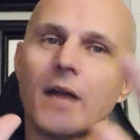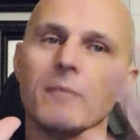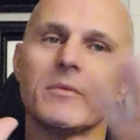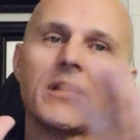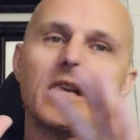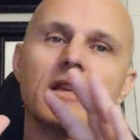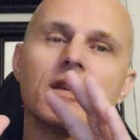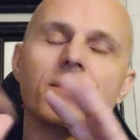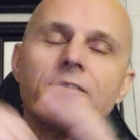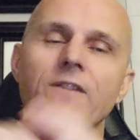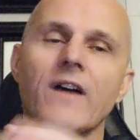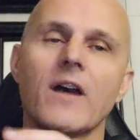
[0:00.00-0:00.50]
Take
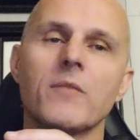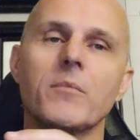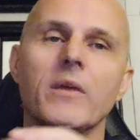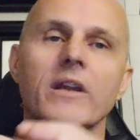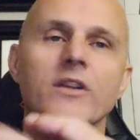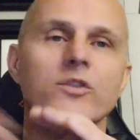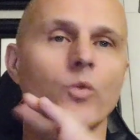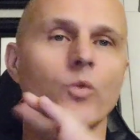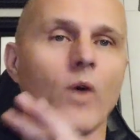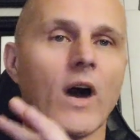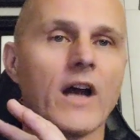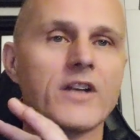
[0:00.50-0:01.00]
the five
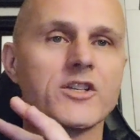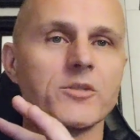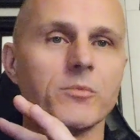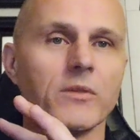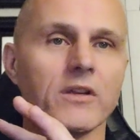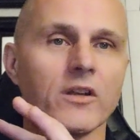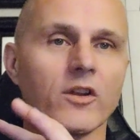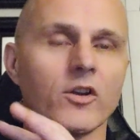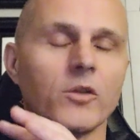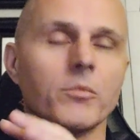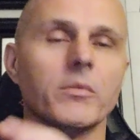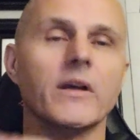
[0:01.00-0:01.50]
minutes, watch them a
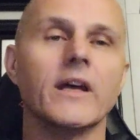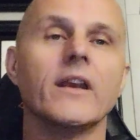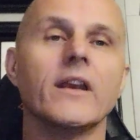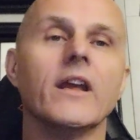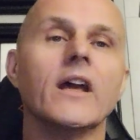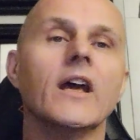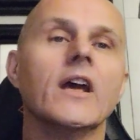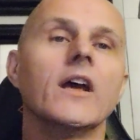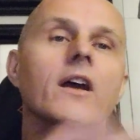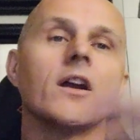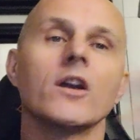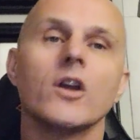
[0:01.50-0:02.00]
little bit,
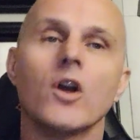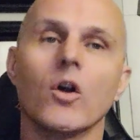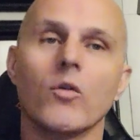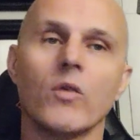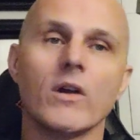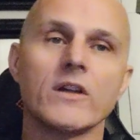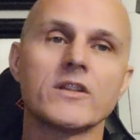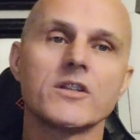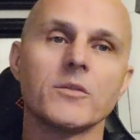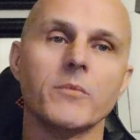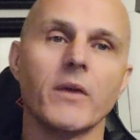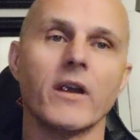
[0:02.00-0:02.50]
go run
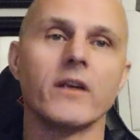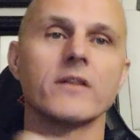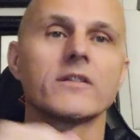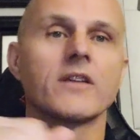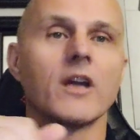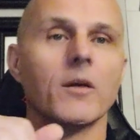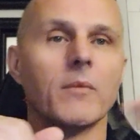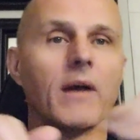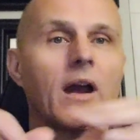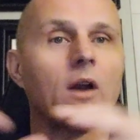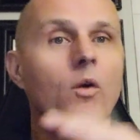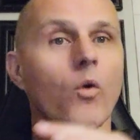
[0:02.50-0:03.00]
some errands, come
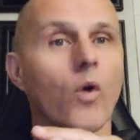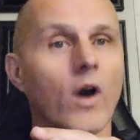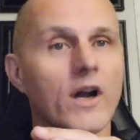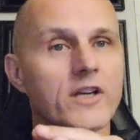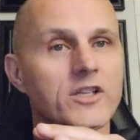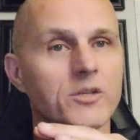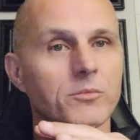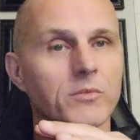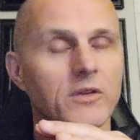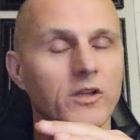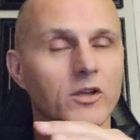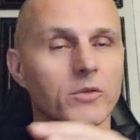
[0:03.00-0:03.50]
back, watch
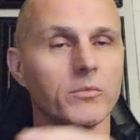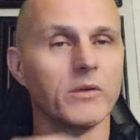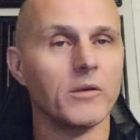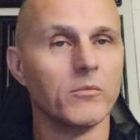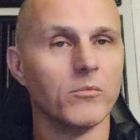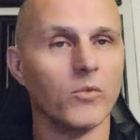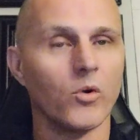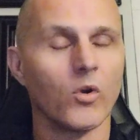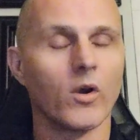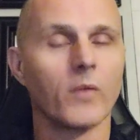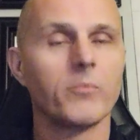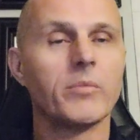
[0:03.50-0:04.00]
them a little bit
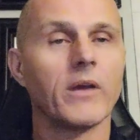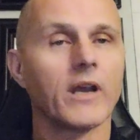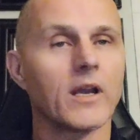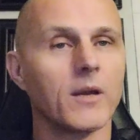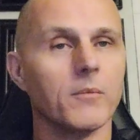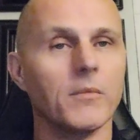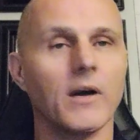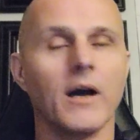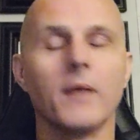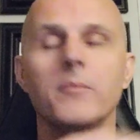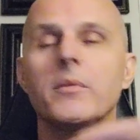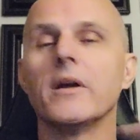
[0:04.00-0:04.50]
more, pick them
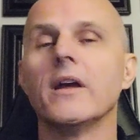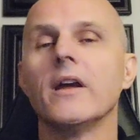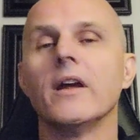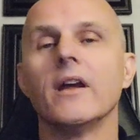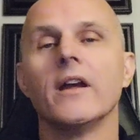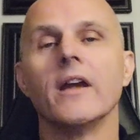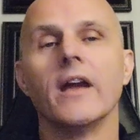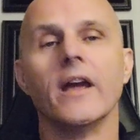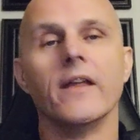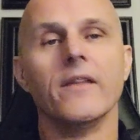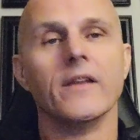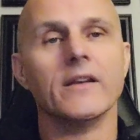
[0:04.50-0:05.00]
up,
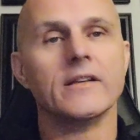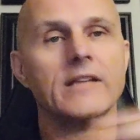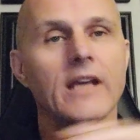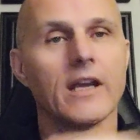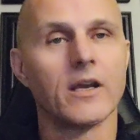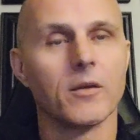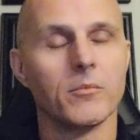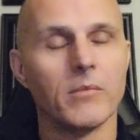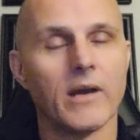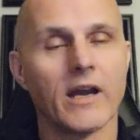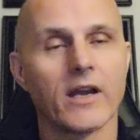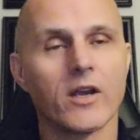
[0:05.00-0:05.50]
and then take
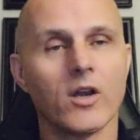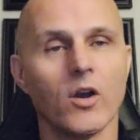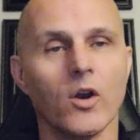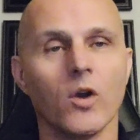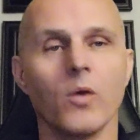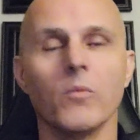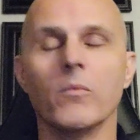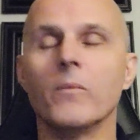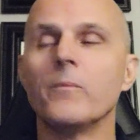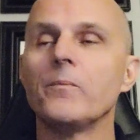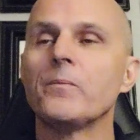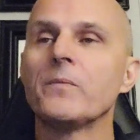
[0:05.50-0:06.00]
them back
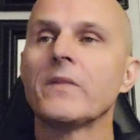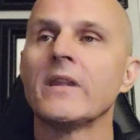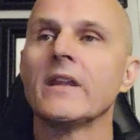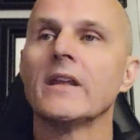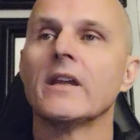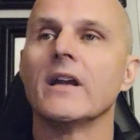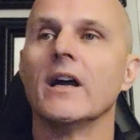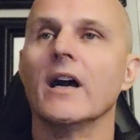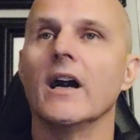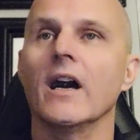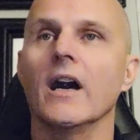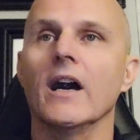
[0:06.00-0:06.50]
home.
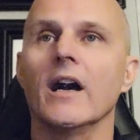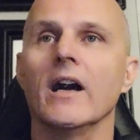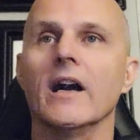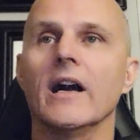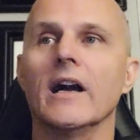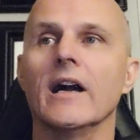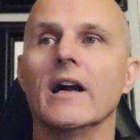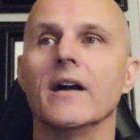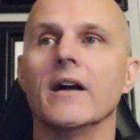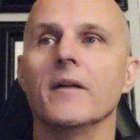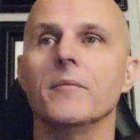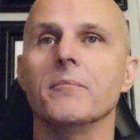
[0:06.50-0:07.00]

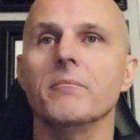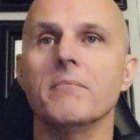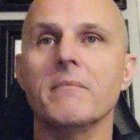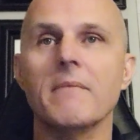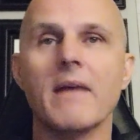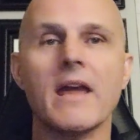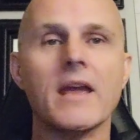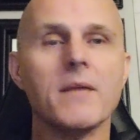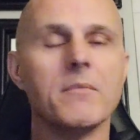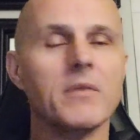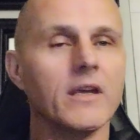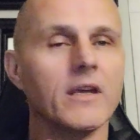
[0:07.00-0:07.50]
Uh,
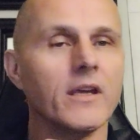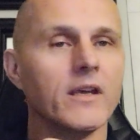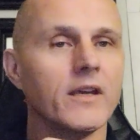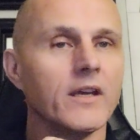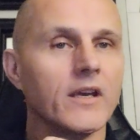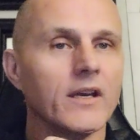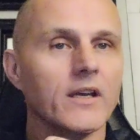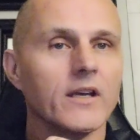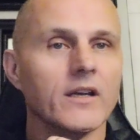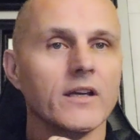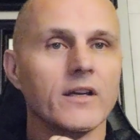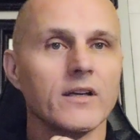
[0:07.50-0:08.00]
maybe
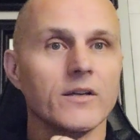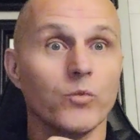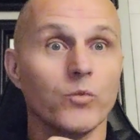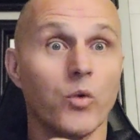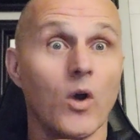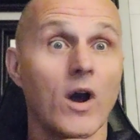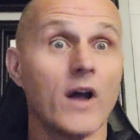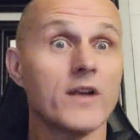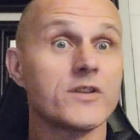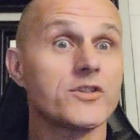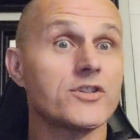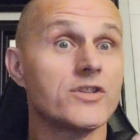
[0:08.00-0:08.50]

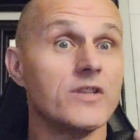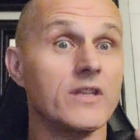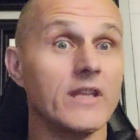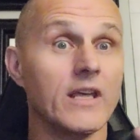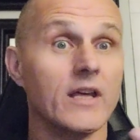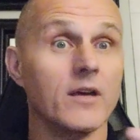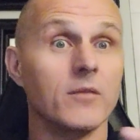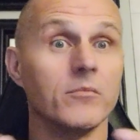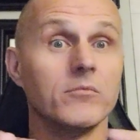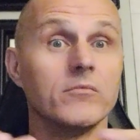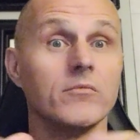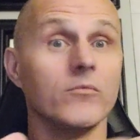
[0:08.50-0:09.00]
watch
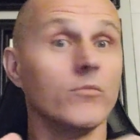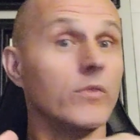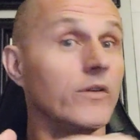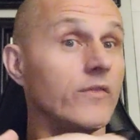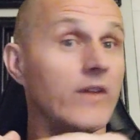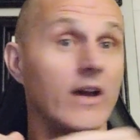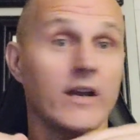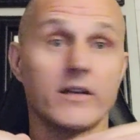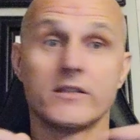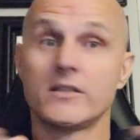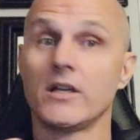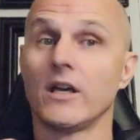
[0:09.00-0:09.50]
them. We've
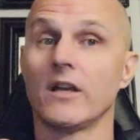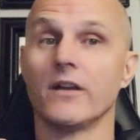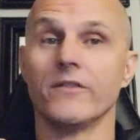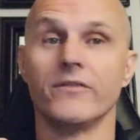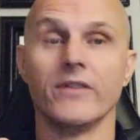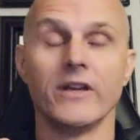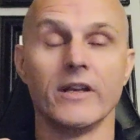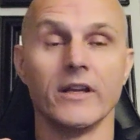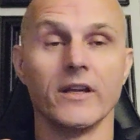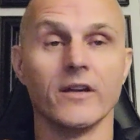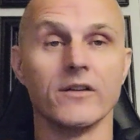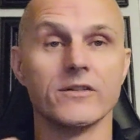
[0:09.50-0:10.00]
got a ton of
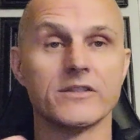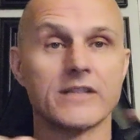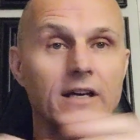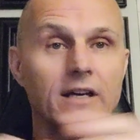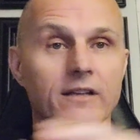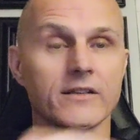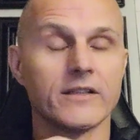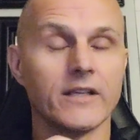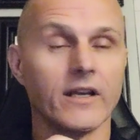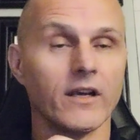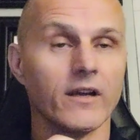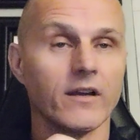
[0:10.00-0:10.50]
videos
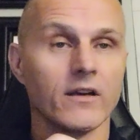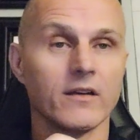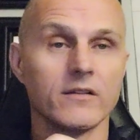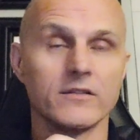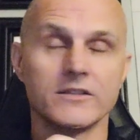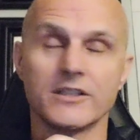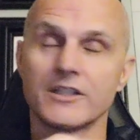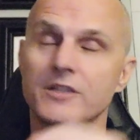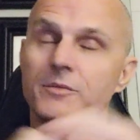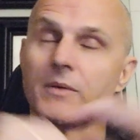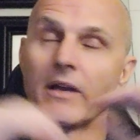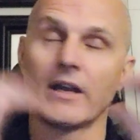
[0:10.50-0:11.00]
out there.
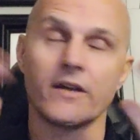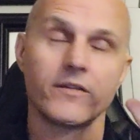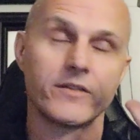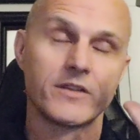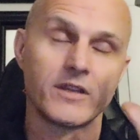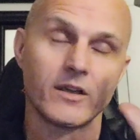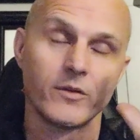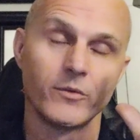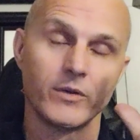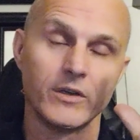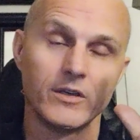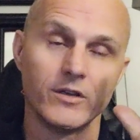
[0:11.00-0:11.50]
Just about
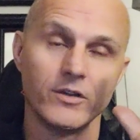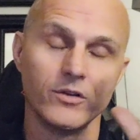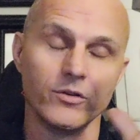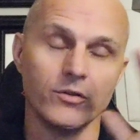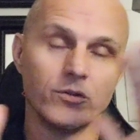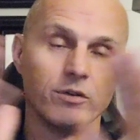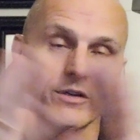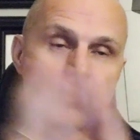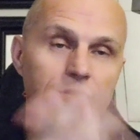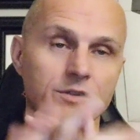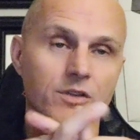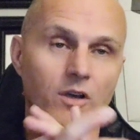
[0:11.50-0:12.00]
everything we do
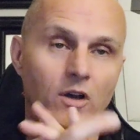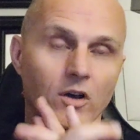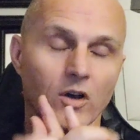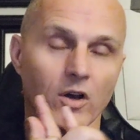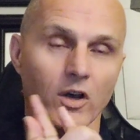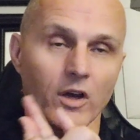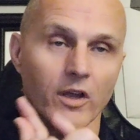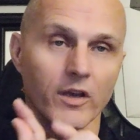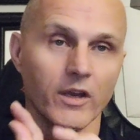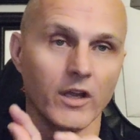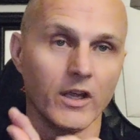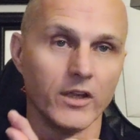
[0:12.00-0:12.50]
is
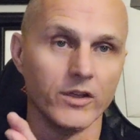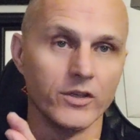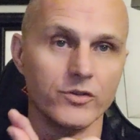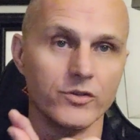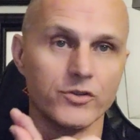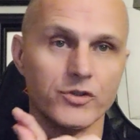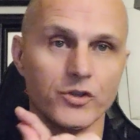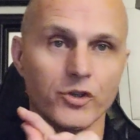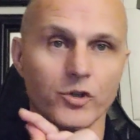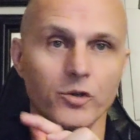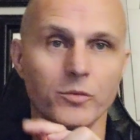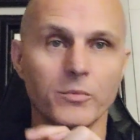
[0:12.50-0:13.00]
on
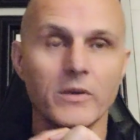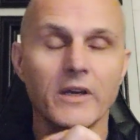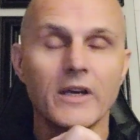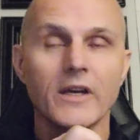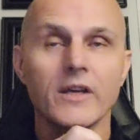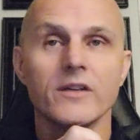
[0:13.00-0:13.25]
YouTube.